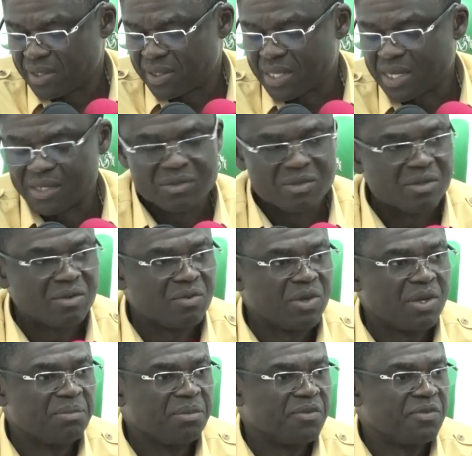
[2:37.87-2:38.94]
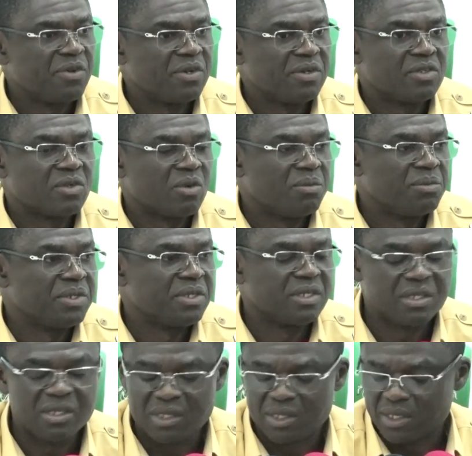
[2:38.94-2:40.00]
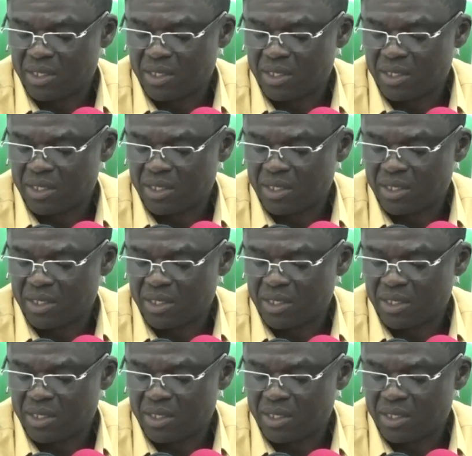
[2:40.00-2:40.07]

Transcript: that were before this committee,